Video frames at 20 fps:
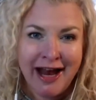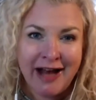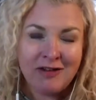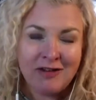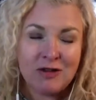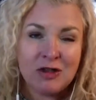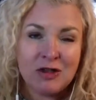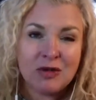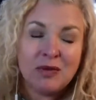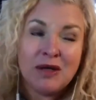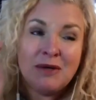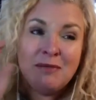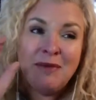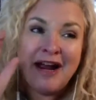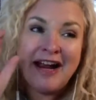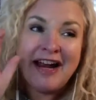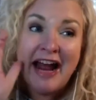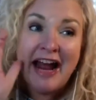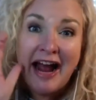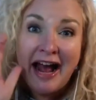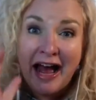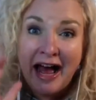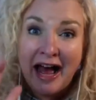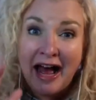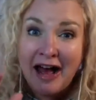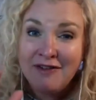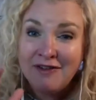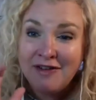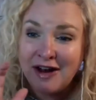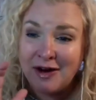And so we might
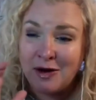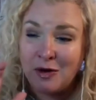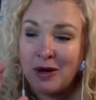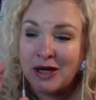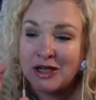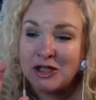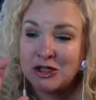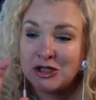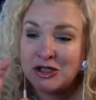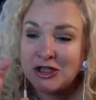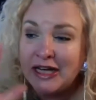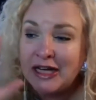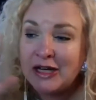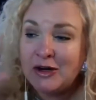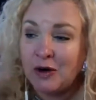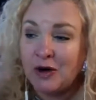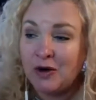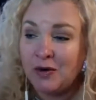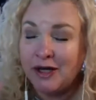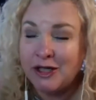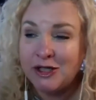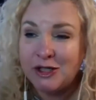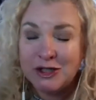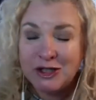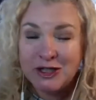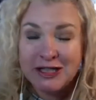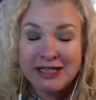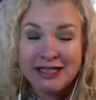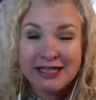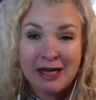have a question or
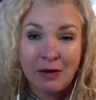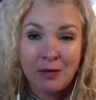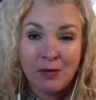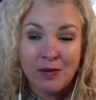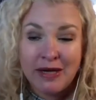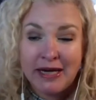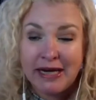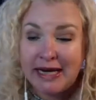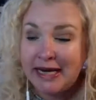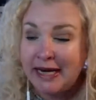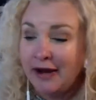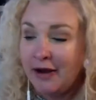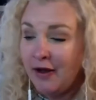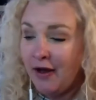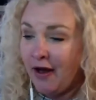questions that we